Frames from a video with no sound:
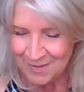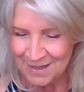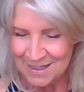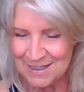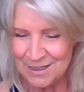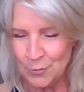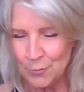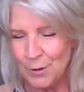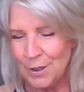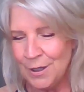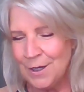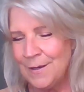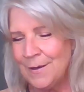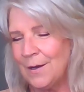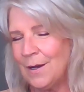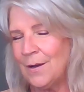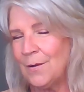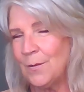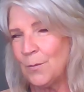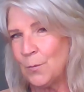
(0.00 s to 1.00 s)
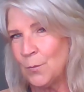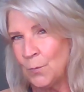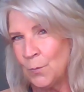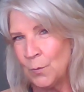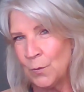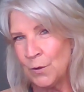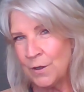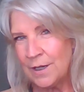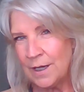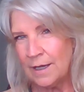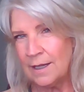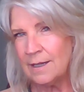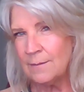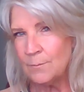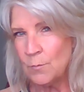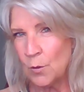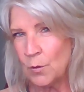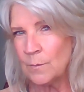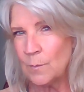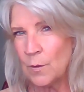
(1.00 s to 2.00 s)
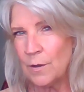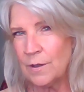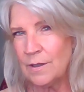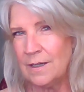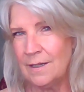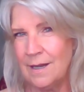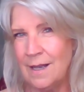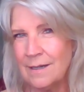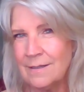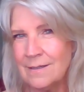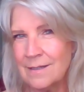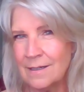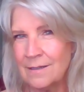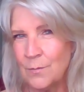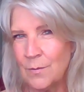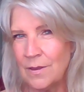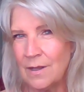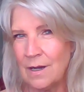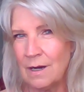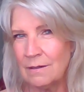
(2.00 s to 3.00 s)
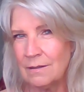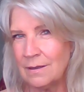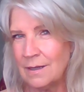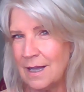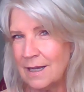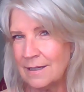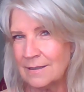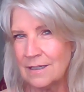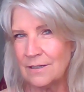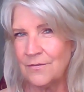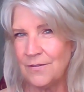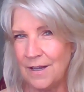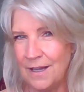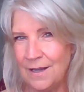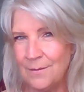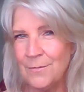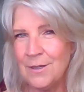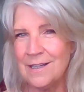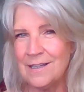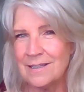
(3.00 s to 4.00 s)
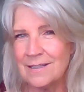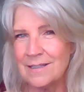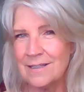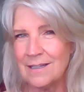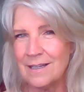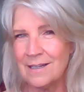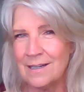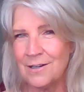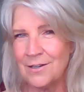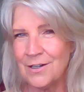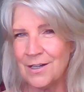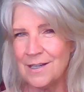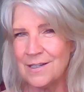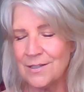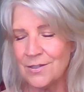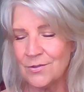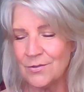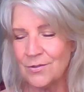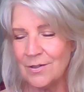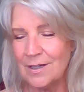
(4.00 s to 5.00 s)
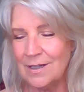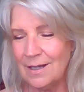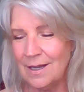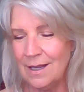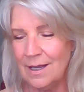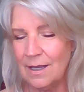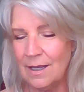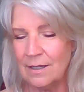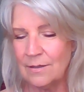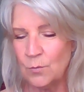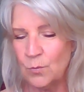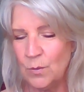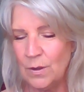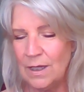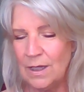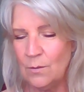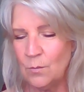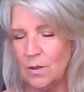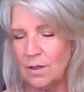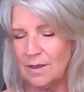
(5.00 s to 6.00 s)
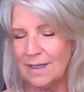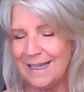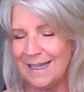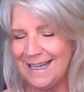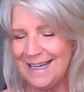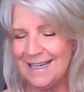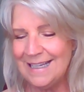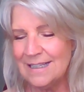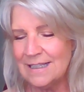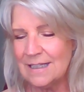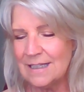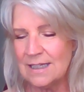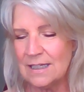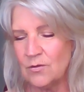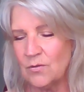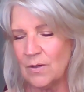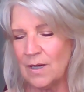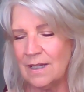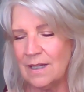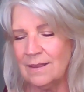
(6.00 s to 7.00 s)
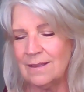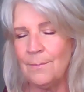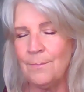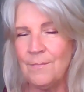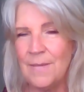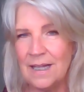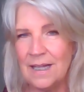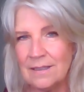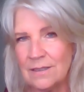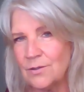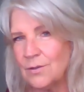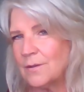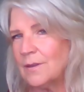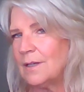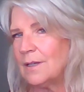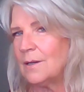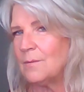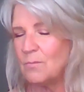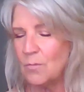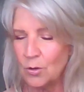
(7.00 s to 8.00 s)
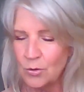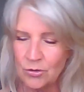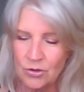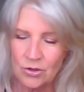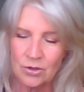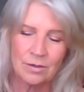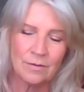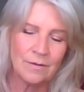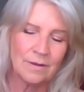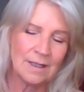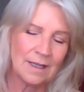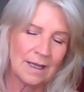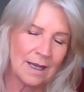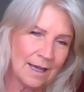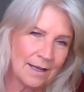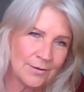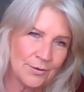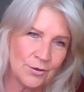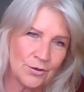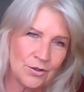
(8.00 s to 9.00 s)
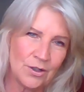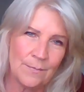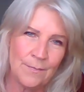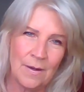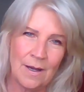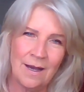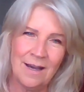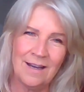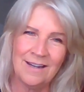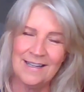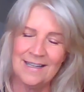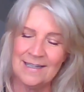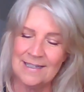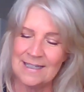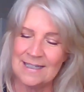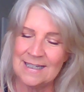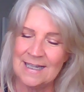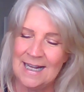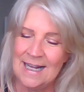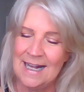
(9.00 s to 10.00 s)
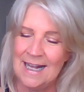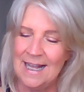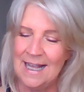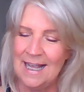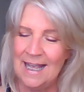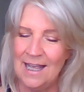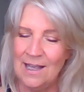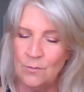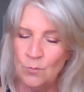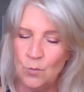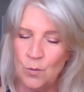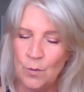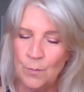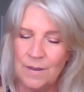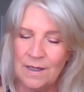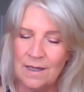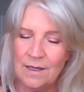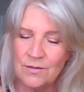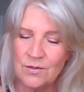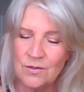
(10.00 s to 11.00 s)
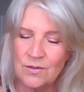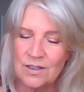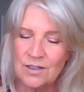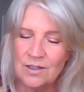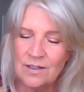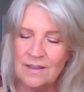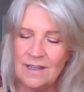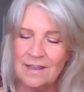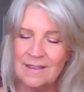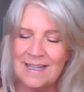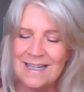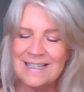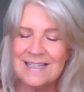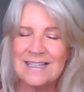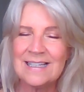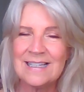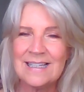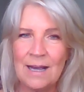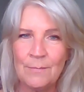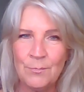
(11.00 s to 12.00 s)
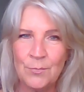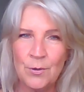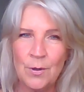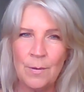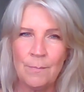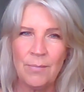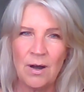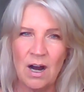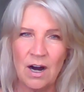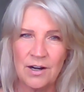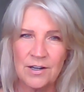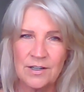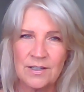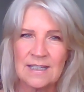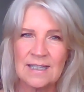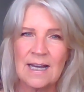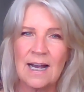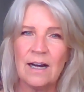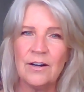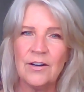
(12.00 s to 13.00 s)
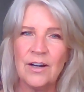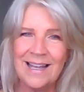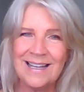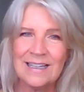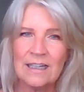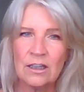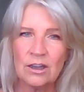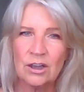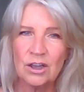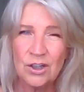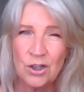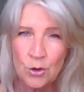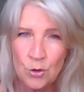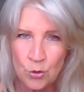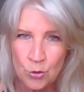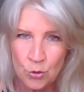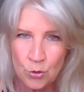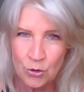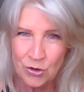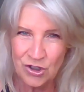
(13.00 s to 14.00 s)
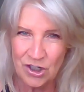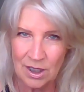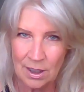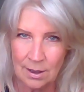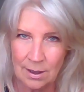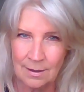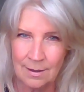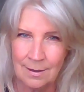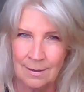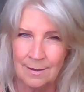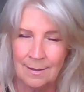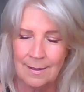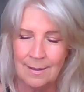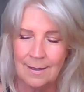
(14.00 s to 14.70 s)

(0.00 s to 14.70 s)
So uh, we're getting more and more connected with our galactic families and our history, and we will integrate the mental, the emotional, the energy bodies, and will be understood that these separate parts are an illusion